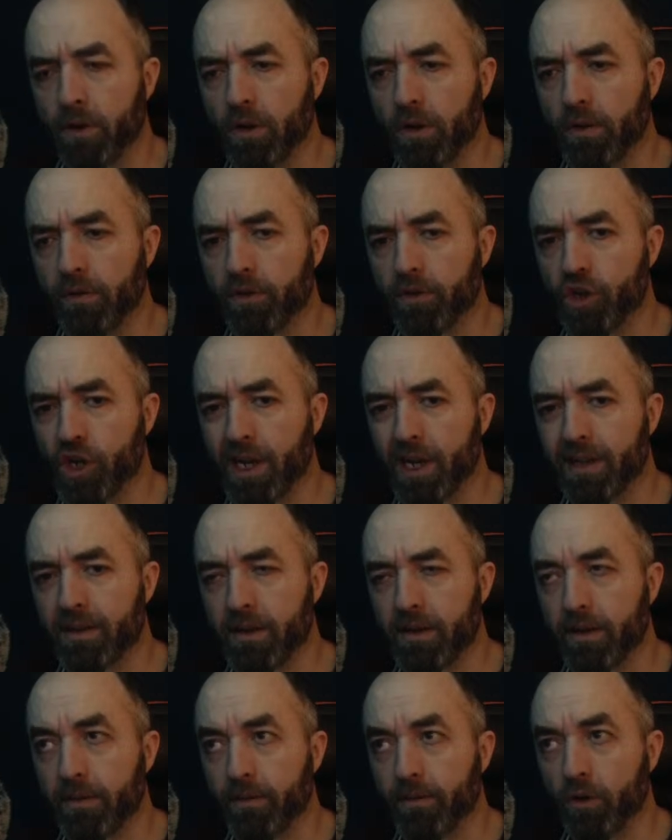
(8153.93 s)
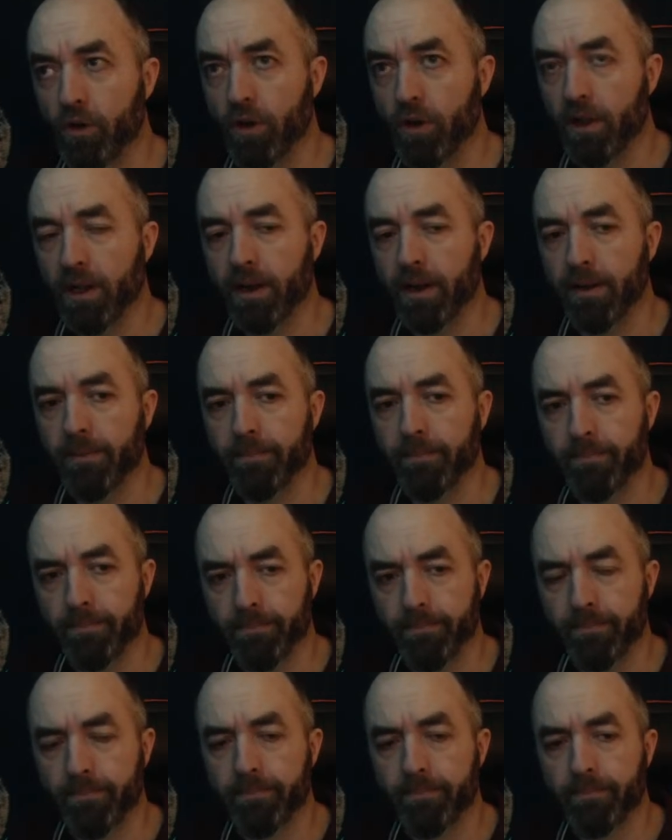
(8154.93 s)
chatter online
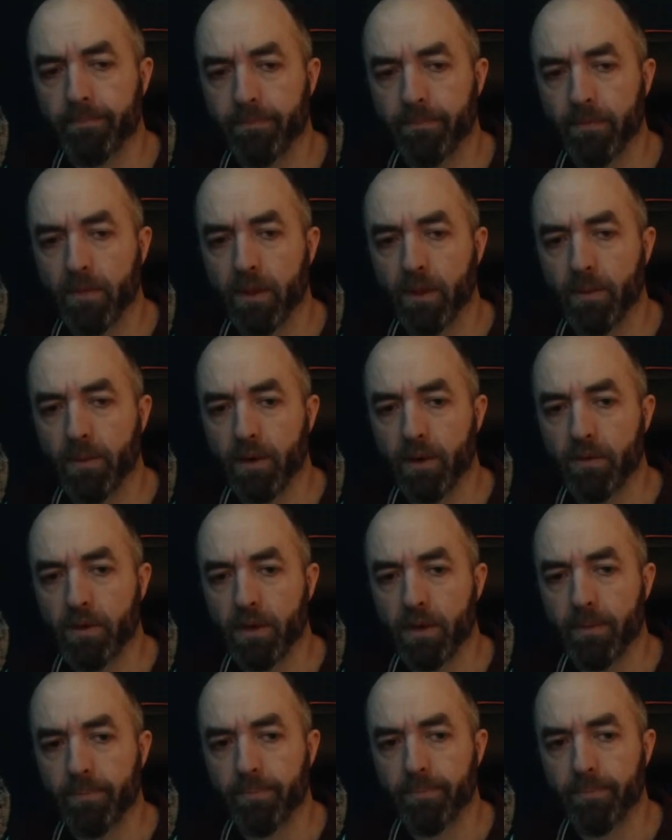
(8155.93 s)
about it.